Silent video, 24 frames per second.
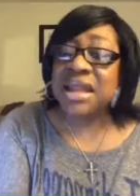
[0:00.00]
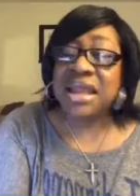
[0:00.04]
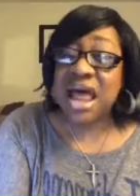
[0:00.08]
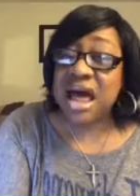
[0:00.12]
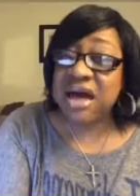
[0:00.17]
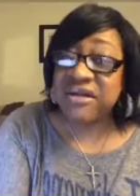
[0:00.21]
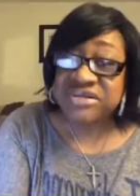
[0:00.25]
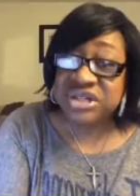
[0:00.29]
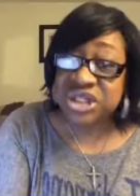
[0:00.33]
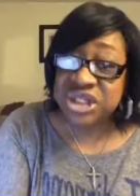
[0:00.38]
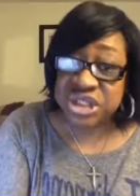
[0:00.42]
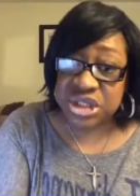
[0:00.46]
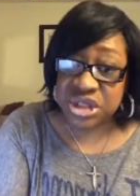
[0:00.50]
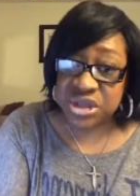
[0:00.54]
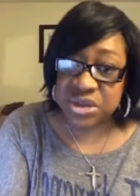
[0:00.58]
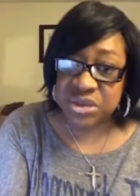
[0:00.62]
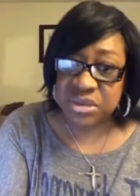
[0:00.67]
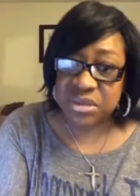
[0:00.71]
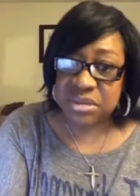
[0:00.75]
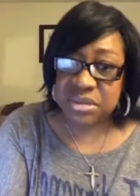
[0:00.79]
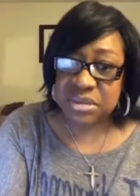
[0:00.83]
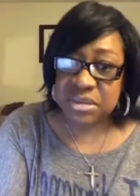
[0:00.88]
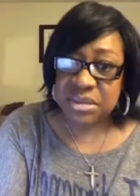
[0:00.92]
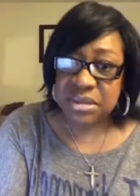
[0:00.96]
loves
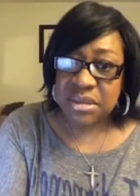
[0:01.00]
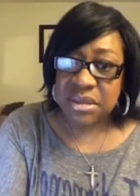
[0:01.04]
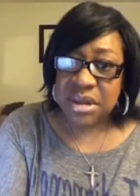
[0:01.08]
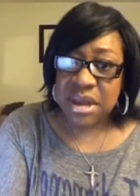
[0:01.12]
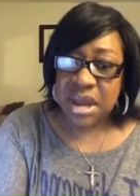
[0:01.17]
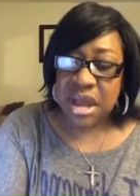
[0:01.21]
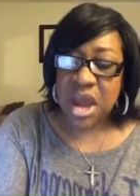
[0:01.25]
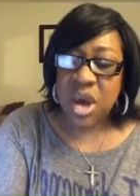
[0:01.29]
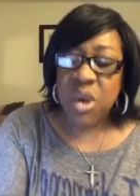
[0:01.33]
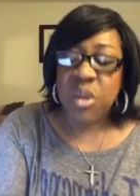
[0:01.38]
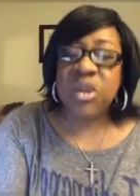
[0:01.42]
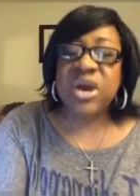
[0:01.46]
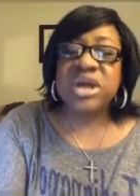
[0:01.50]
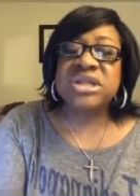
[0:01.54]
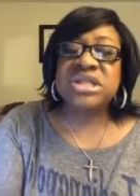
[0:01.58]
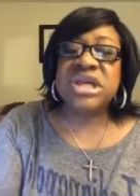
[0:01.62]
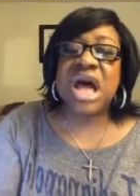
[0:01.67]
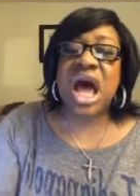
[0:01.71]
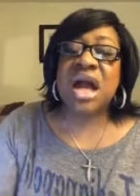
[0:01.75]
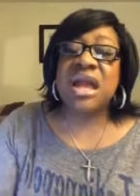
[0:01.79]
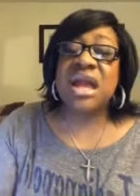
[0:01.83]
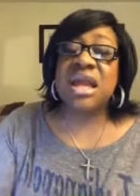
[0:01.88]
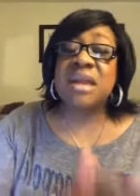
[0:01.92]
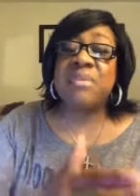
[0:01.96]
you. We're
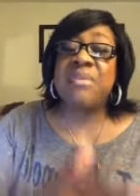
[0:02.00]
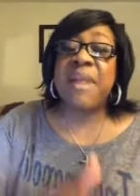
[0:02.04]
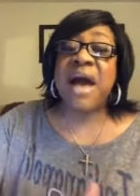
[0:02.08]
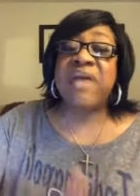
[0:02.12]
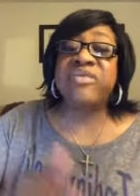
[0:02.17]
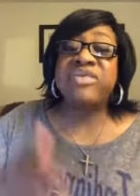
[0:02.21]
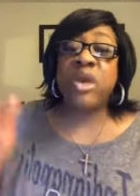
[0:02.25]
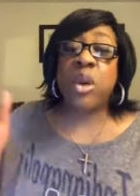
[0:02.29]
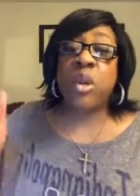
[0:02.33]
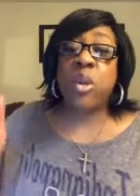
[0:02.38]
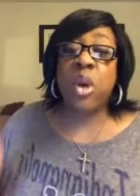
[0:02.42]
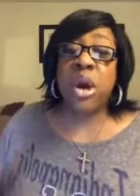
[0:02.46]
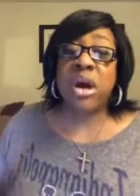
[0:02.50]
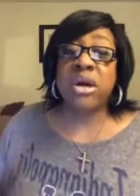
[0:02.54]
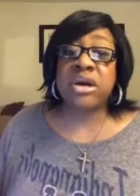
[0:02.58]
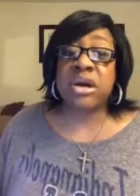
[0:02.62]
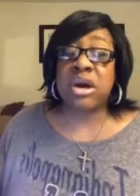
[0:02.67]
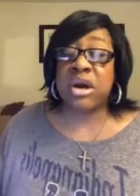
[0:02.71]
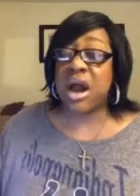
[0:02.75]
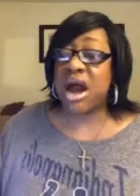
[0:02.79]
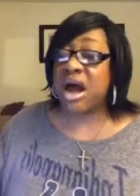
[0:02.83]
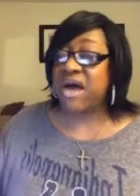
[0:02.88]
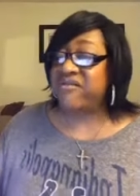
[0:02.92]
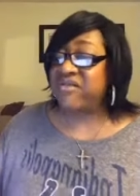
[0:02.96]
talking about the
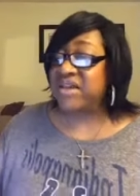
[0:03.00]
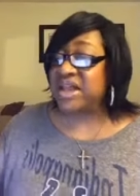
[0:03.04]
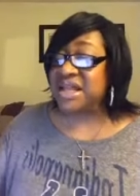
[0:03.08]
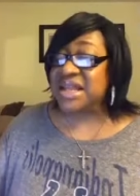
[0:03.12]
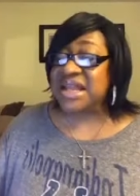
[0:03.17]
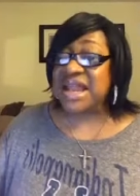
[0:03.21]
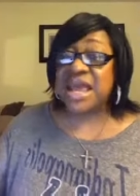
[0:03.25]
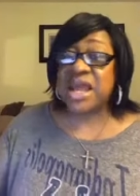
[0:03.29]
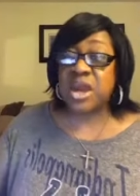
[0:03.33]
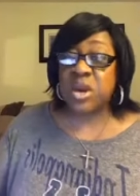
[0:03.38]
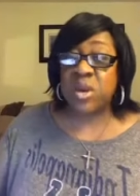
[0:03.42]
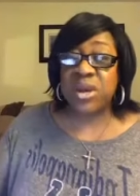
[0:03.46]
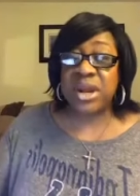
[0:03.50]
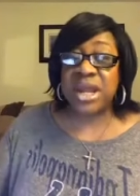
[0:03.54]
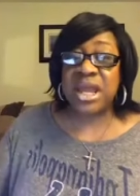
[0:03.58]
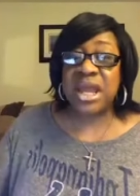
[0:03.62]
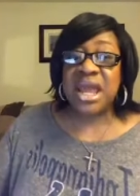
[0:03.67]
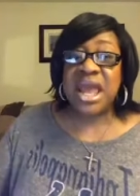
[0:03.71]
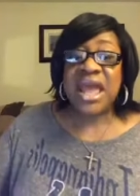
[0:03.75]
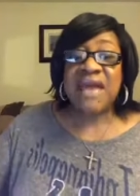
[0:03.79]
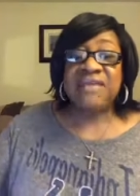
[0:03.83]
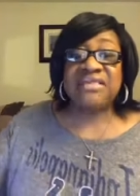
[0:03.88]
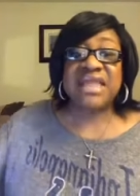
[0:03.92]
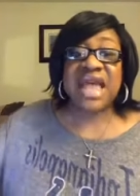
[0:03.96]
worker of
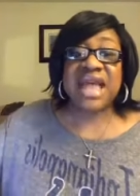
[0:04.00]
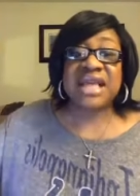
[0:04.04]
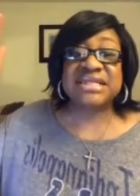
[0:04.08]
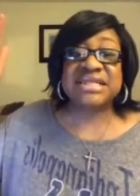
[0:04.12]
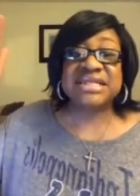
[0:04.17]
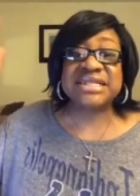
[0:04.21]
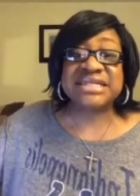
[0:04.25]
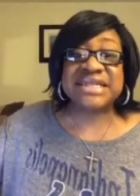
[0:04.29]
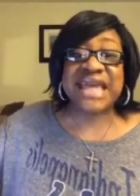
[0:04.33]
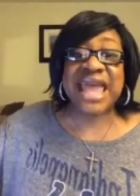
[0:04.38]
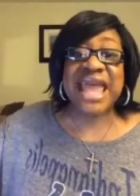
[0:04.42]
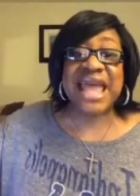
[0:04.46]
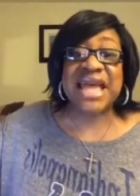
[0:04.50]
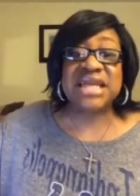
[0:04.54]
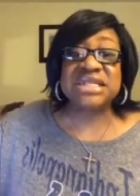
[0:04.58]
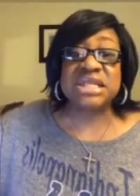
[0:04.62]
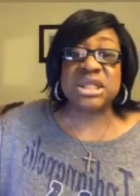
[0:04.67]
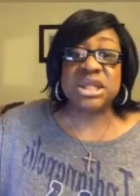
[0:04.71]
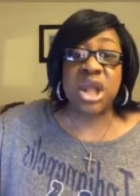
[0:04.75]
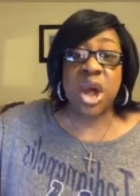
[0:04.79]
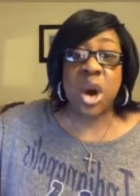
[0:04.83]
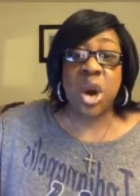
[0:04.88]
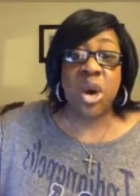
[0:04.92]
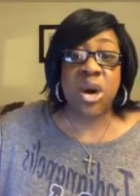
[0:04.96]
iniquity that
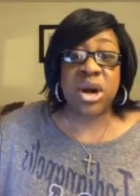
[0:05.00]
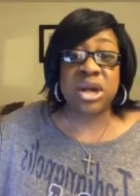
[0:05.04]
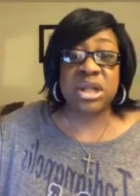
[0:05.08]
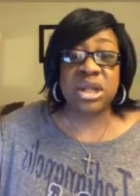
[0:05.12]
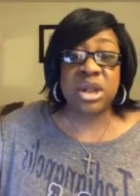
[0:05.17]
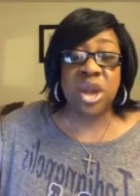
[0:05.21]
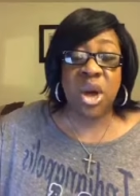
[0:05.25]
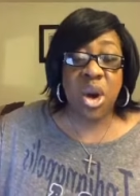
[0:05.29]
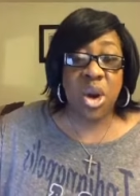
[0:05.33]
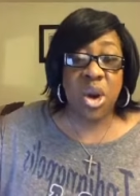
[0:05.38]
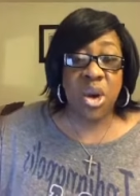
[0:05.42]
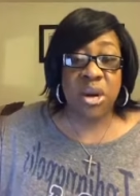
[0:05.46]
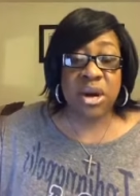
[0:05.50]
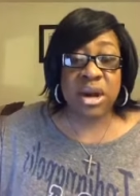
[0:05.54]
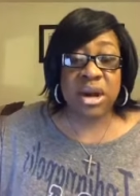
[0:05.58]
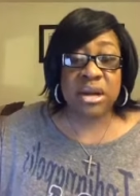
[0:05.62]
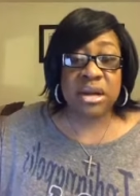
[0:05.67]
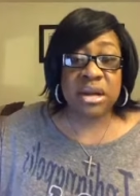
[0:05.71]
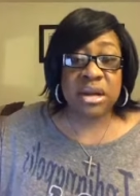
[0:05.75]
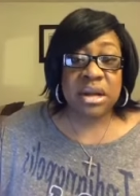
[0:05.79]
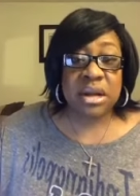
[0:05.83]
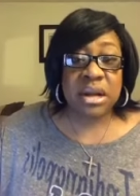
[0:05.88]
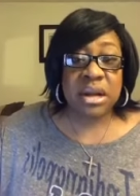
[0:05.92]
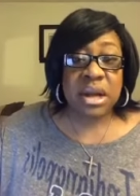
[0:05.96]
says, Lord,
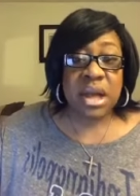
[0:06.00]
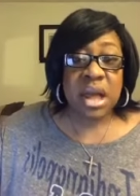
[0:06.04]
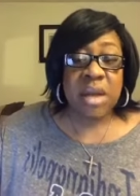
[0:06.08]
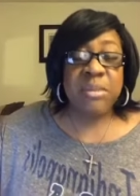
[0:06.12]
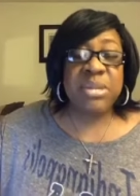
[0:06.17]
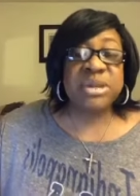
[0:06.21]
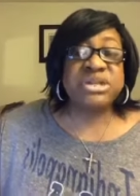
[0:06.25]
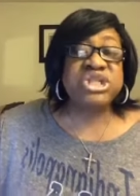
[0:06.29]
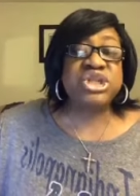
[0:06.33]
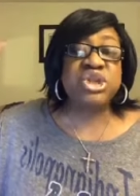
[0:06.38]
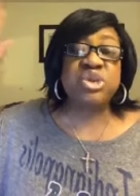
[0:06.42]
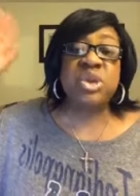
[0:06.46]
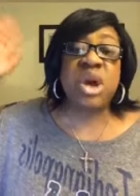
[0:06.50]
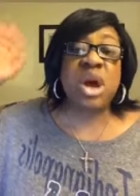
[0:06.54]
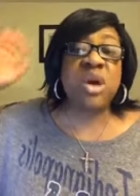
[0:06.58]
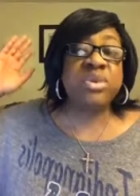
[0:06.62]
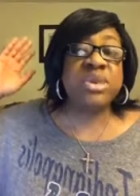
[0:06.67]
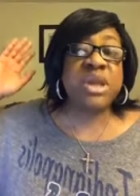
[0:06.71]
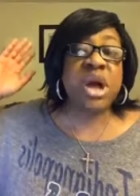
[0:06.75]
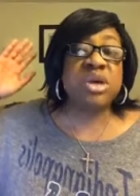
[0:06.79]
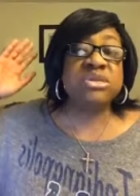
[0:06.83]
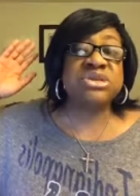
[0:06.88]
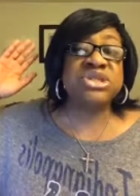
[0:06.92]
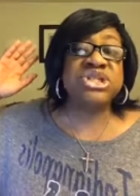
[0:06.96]
Lord, but you
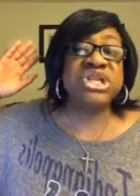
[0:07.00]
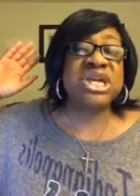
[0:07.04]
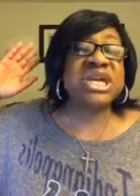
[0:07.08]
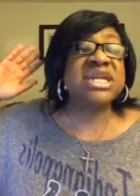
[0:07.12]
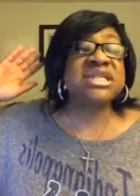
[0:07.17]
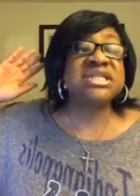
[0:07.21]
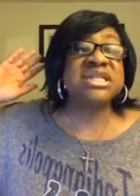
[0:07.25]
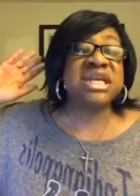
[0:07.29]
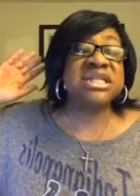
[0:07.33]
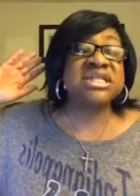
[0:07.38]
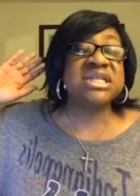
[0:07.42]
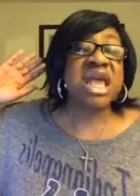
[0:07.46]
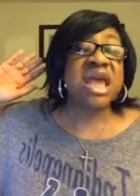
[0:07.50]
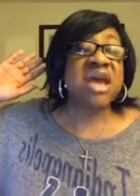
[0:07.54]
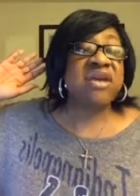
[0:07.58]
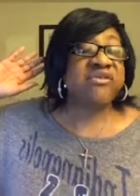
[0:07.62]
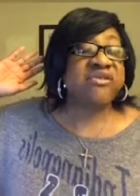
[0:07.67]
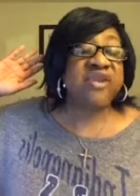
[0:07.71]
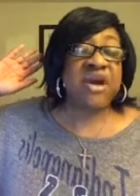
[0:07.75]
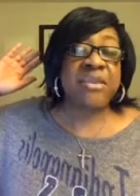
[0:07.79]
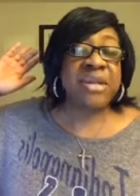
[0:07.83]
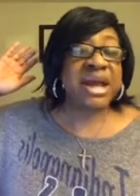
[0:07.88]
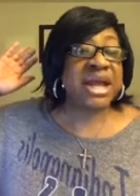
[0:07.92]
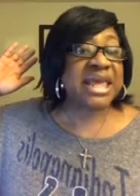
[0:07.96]
don't know Jesus
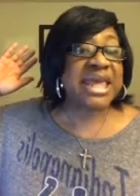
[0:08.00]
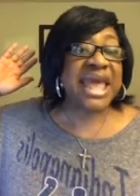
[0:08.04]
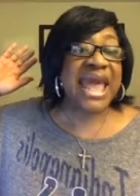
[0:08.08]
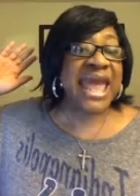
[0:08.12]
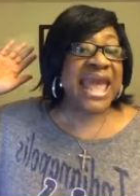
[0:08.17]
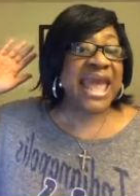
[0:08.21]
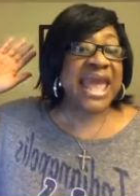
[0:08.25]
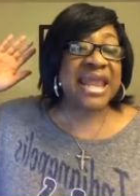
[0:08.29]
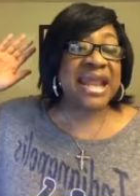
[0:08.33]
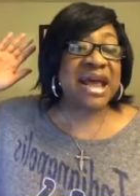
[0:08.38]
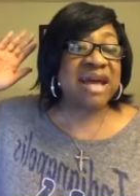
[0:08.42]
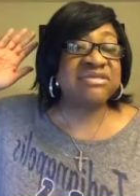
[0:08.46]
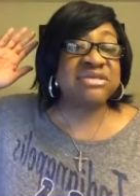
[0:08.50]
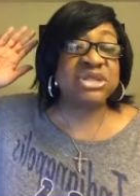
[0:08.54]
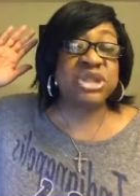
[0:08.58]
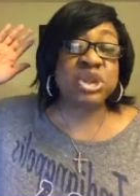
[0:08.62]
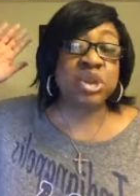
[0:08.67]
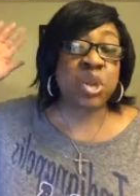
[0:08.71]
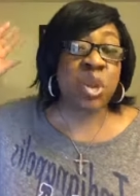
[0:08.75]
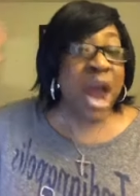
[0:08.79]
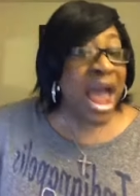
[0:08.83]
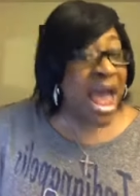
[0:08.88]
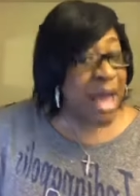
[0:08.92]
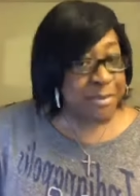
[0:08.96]
from a can of
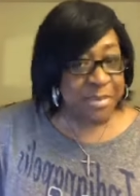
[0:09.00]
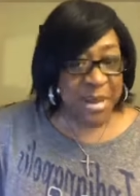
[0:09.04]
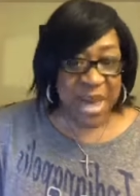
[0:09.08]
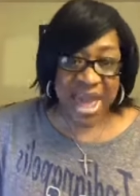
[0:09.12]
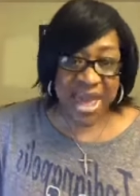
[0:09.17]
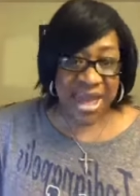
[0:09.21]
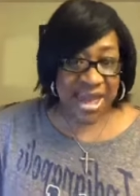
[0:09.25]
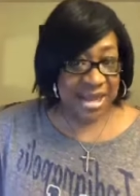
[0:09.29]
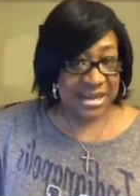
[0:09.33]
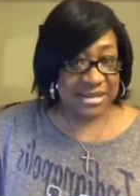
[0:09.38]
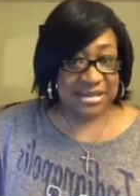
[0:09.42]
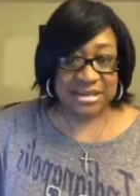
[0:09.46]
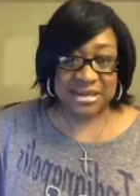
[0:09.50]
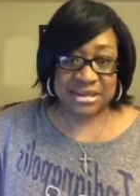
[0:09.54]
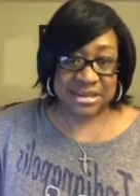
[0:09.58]
dry paint.